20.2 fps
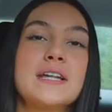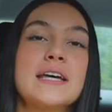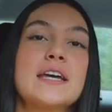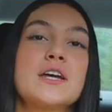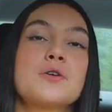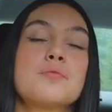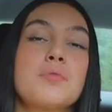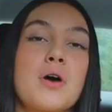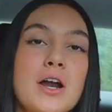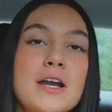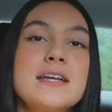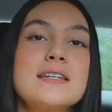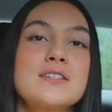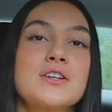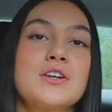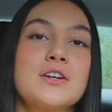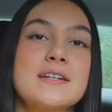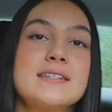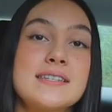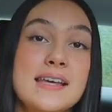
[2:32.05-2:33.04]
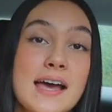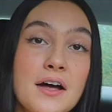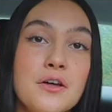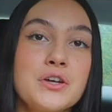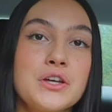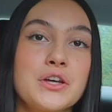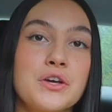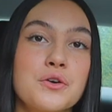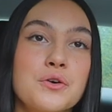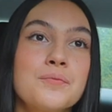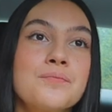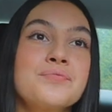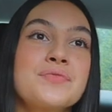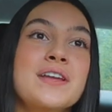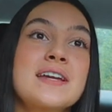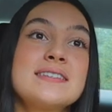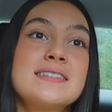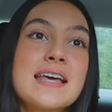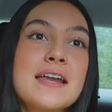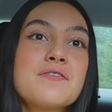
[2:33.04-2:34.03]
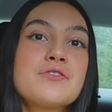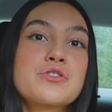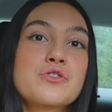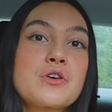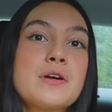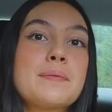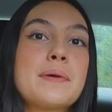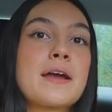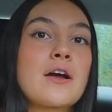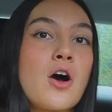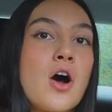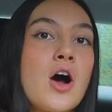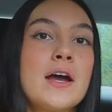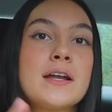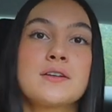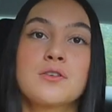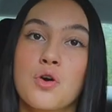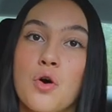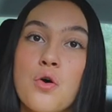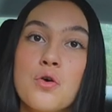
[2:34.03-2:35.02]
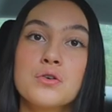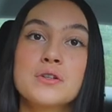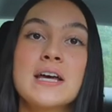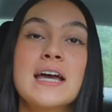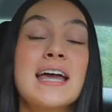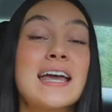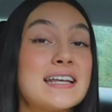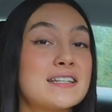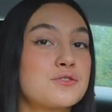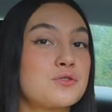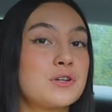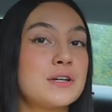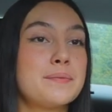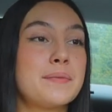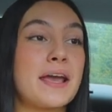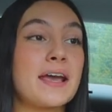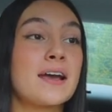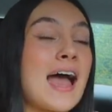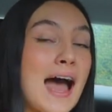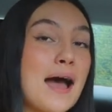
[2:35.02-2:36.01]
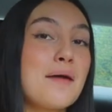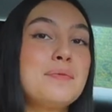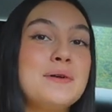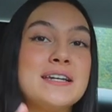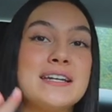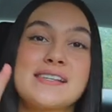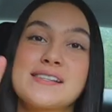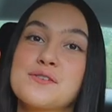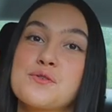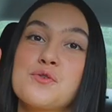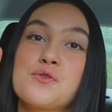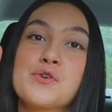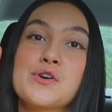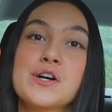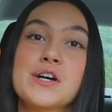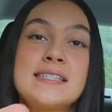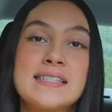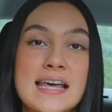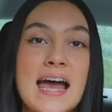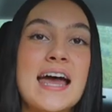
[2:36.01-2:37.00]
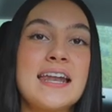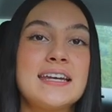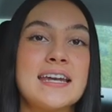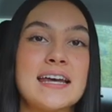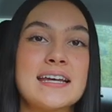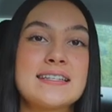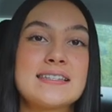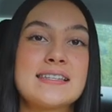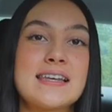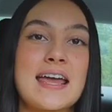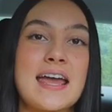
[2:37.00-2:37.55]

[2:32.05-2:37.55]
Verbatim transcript: Like your body is going to tell you instead of screaming hot and cold, it's screaming happiness or sadness.